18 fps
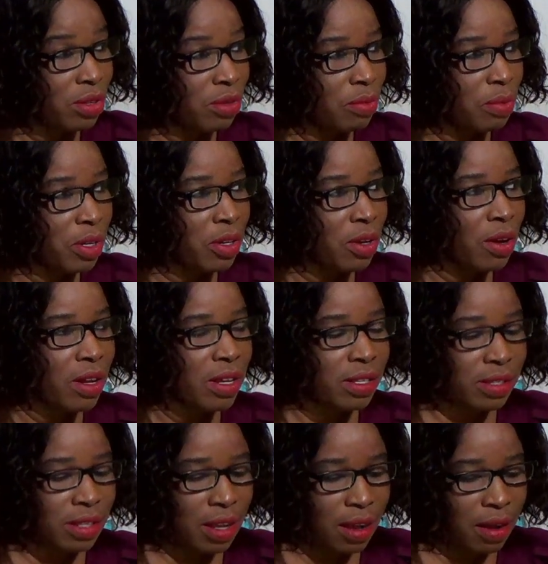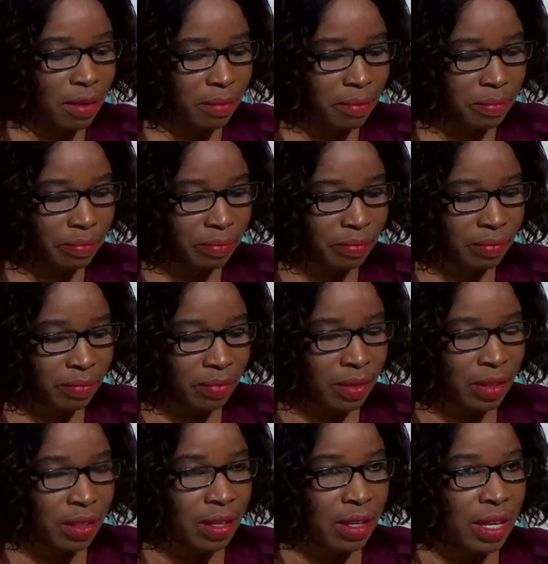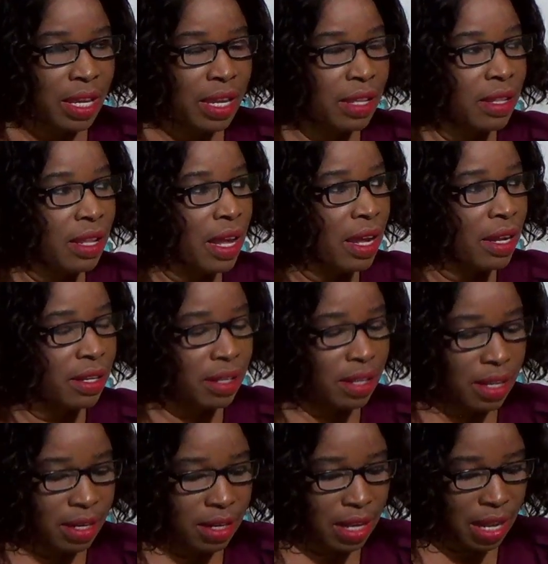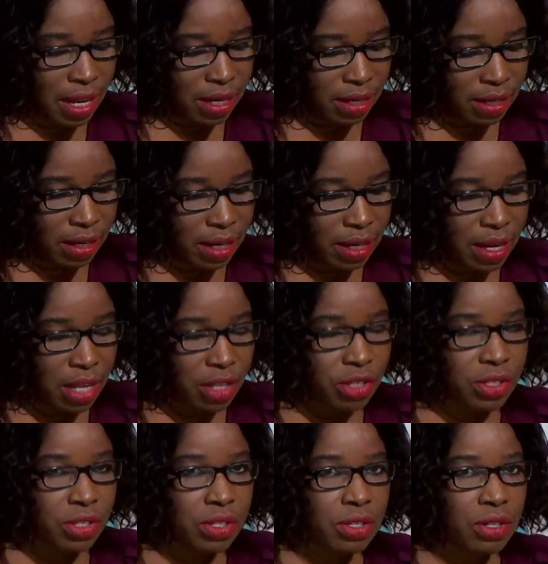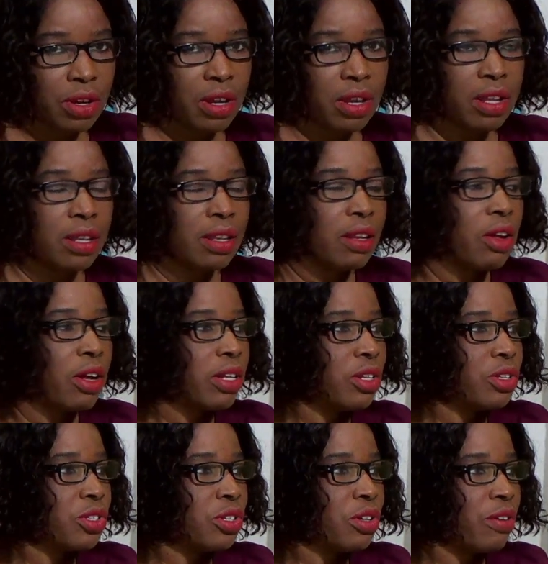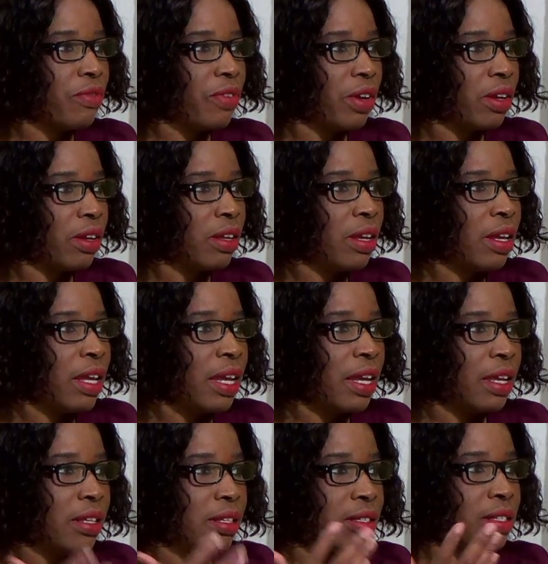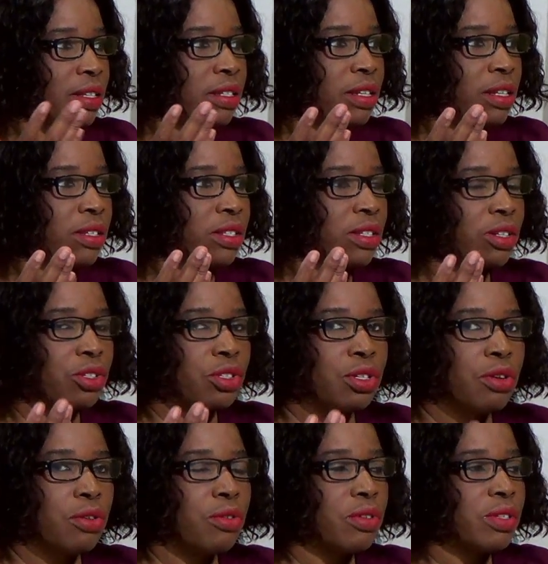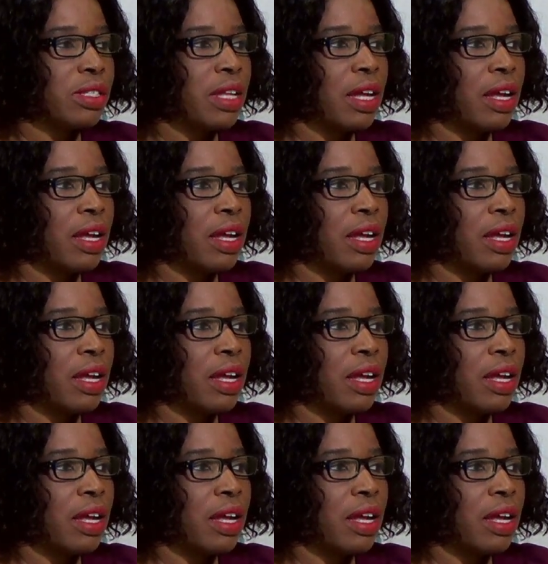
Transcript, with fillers: in that in that in that and not the survey statistics shows that there is a high